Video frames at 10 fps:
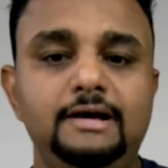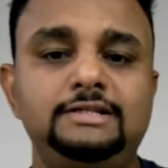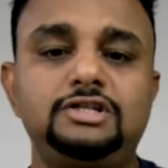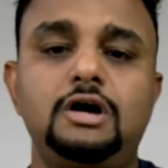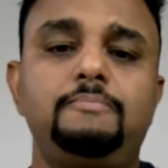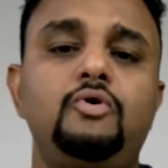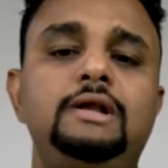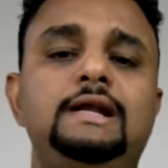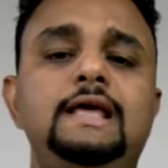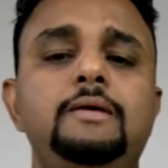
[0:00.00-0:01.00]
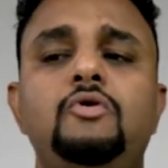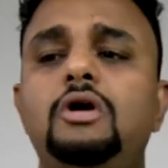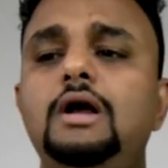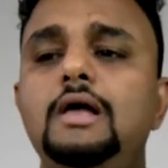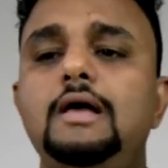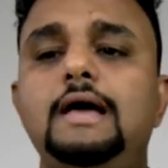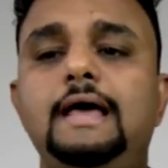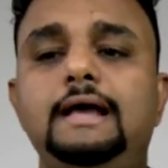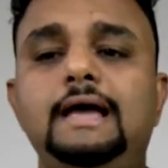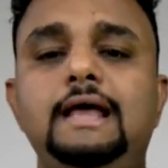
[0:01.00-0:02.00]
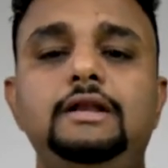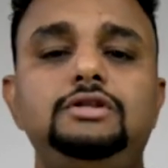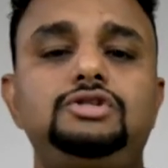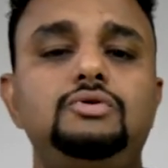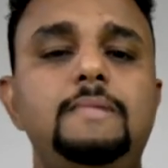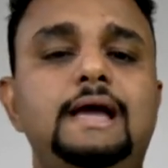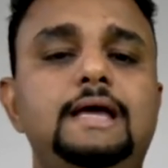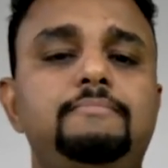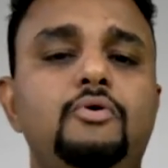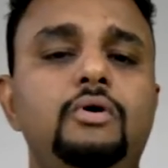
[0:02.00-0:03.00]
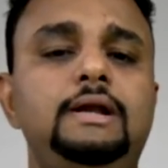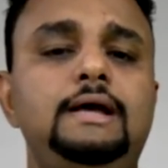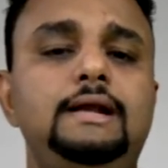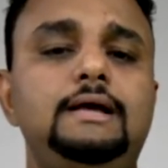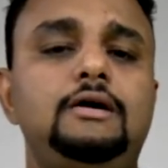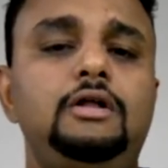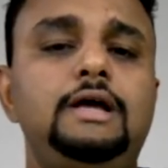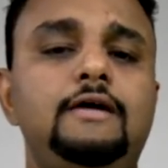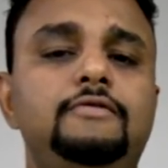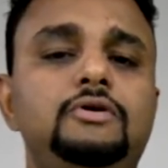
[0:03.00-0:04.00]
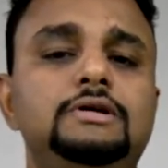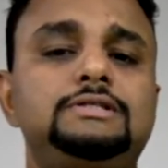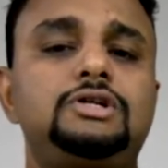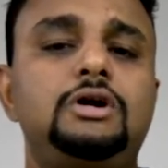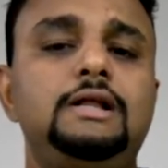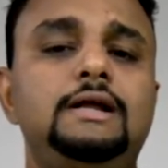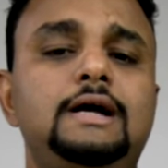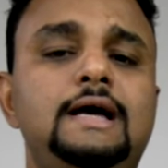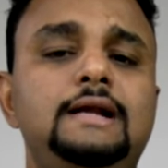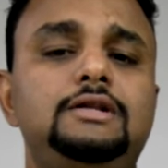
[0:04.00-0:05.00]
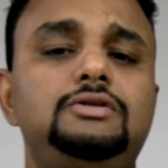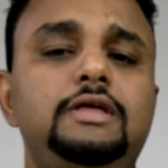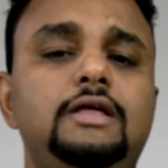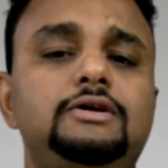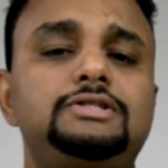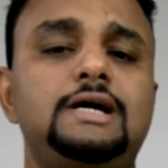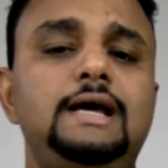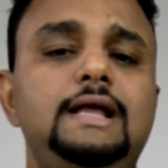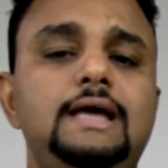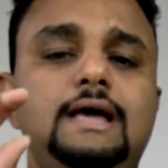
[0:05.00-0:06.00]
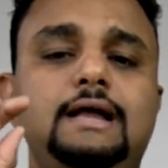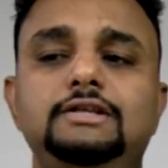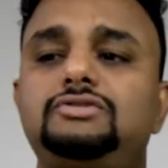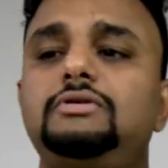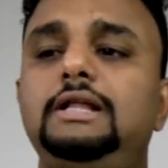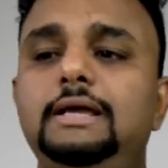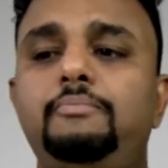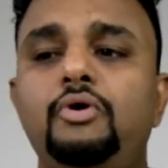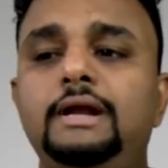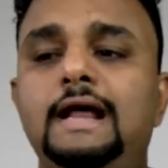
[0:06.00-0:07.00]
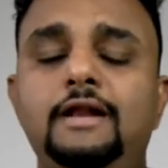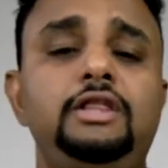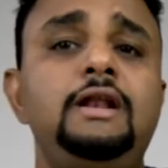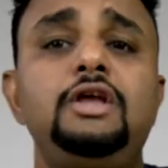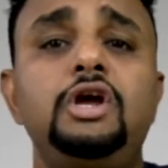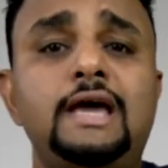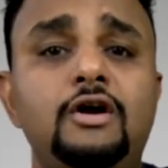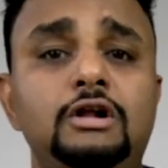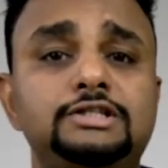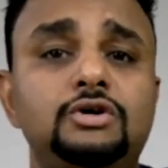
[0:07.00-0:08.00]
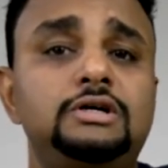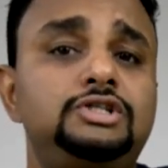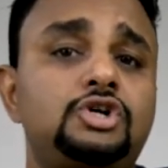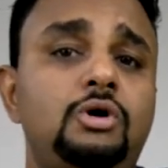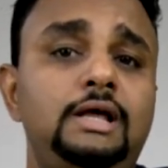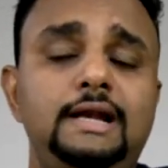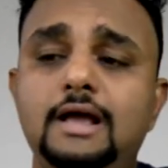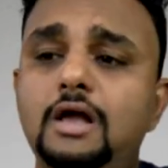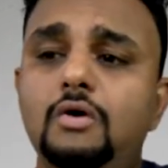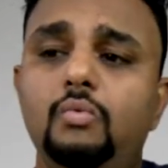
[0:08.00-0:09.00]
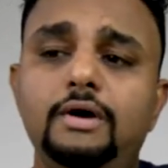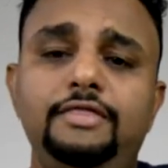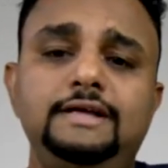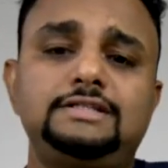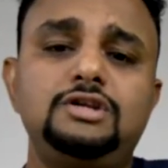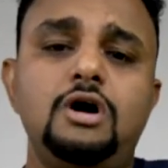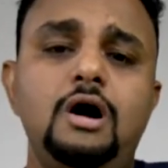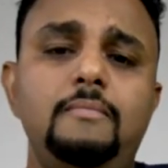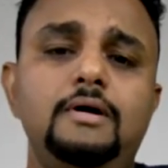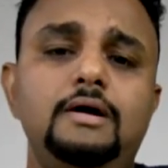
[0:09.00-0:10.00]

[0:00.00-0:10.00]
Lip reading: It's not pointed anymore. And again, to make it pointed, all you have to do is turn it again to the other side. And it's really pointed. And then you can also control it with this knob.